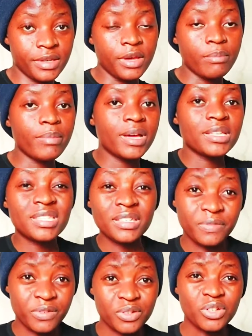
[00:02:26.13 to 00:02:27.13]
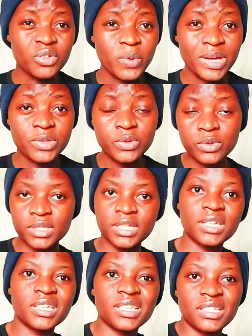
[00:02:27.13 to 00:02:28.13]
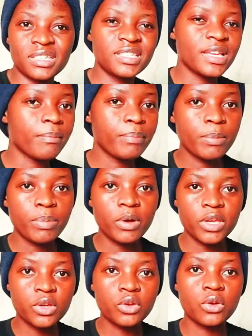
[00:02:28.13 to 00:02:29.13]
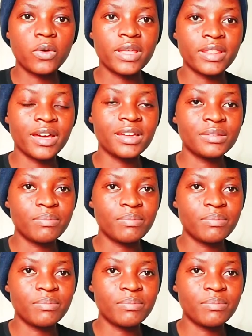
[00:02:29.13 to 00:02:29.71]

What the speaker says: But if you don't want to take, some people ignore that,